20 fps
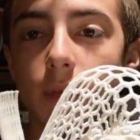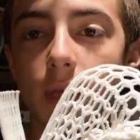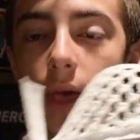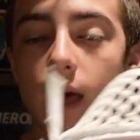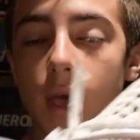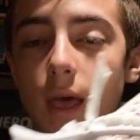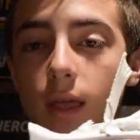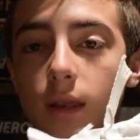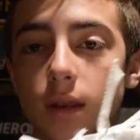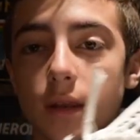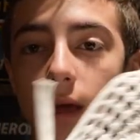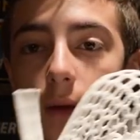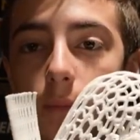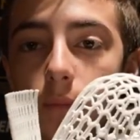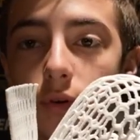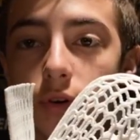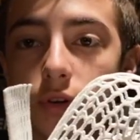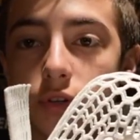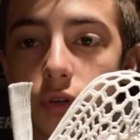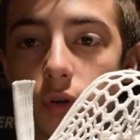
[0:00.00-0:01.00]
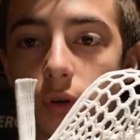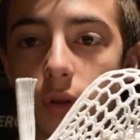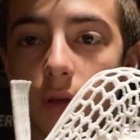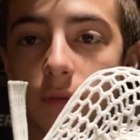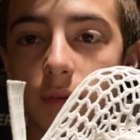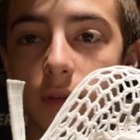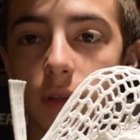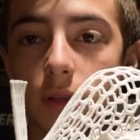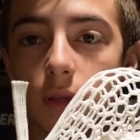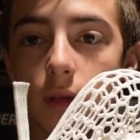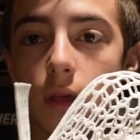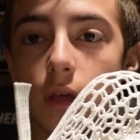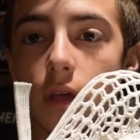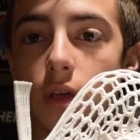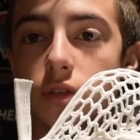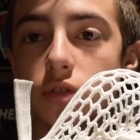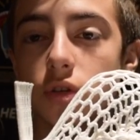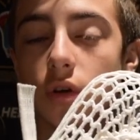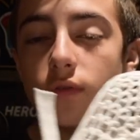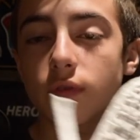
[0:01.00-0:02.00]
and I'm pretty sure I love it.
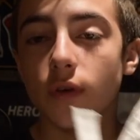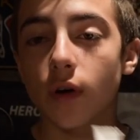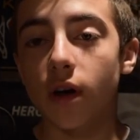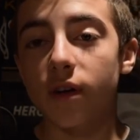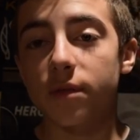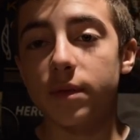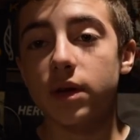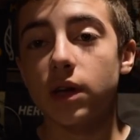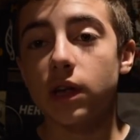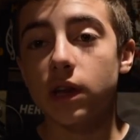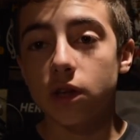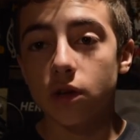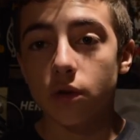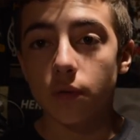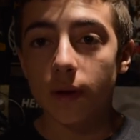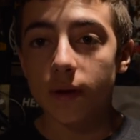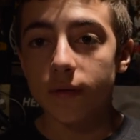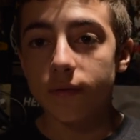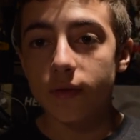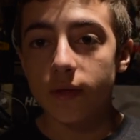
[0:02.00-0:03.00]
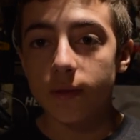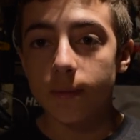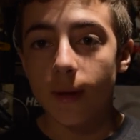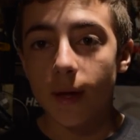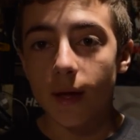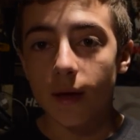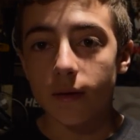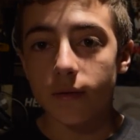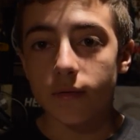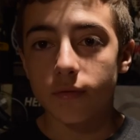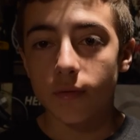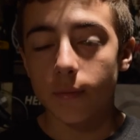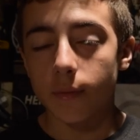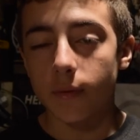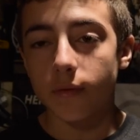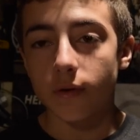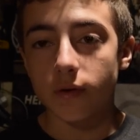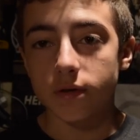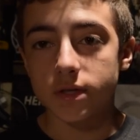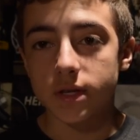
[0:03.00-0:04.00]
So far, I've been getting great feedback from
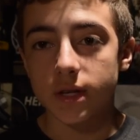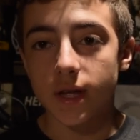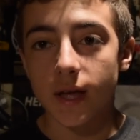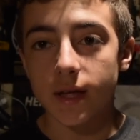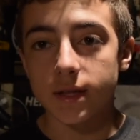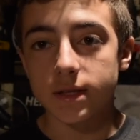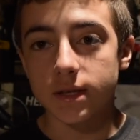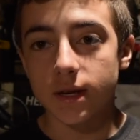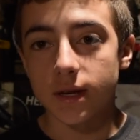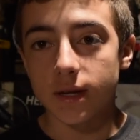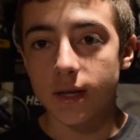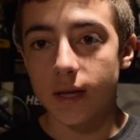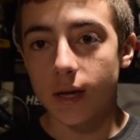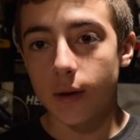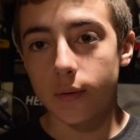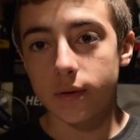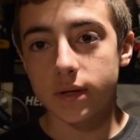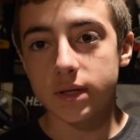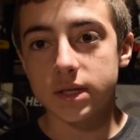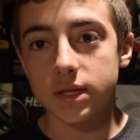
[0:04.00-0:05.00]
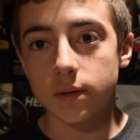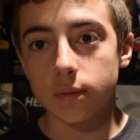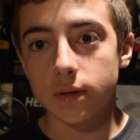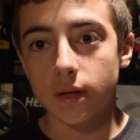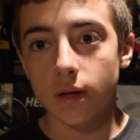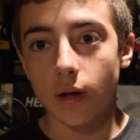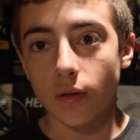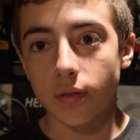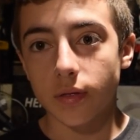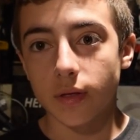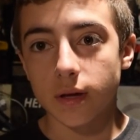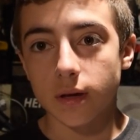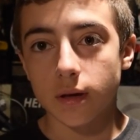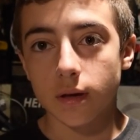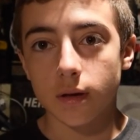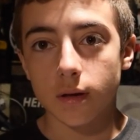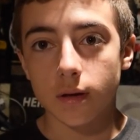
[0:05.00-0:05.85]
the varsity heads, and I can't wait to see what they all think.